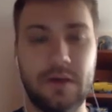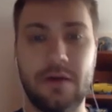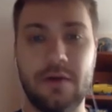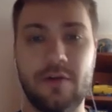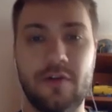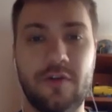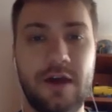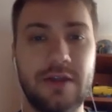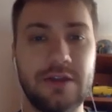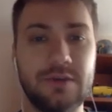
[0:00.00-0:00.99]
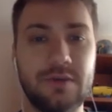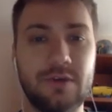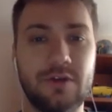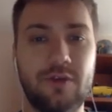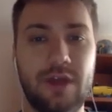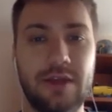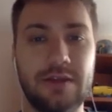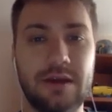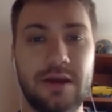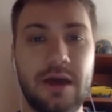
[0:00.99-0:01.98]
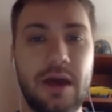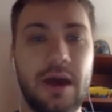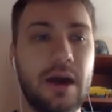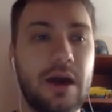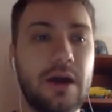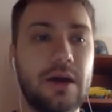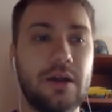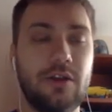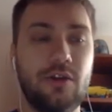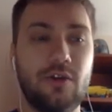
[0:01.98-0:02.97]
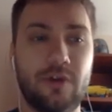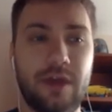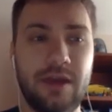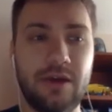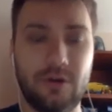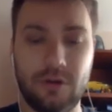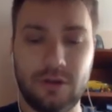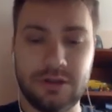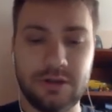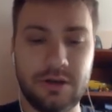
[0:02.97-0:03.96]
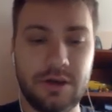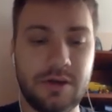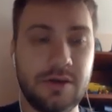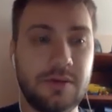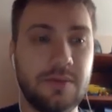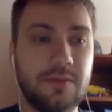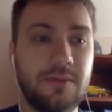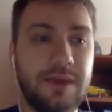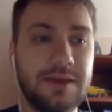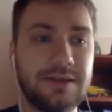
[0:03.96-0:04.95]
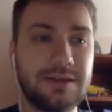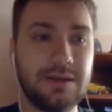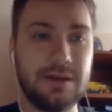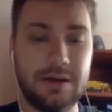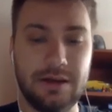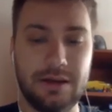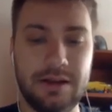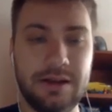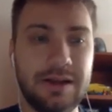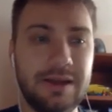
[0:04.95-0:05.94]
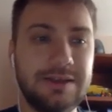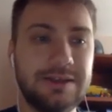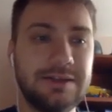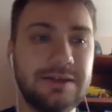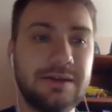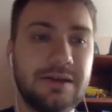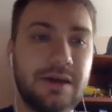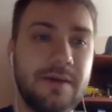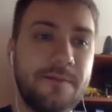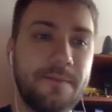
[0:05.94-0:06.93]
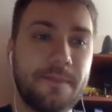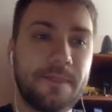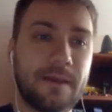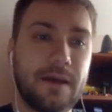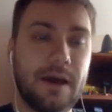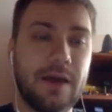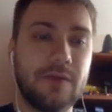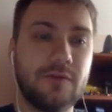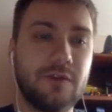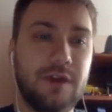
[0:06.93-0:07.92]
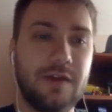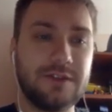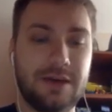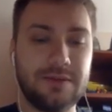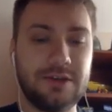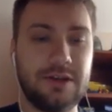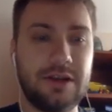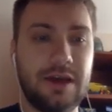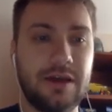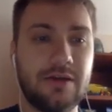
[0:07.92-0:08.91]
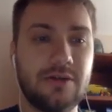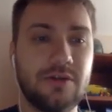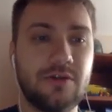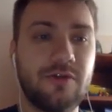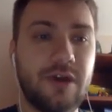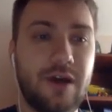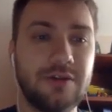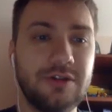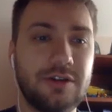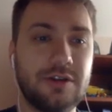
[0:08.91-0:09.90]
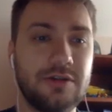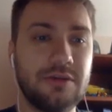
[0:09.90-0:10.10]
verify this. We will create a new array called mixed list, and we would have something like router,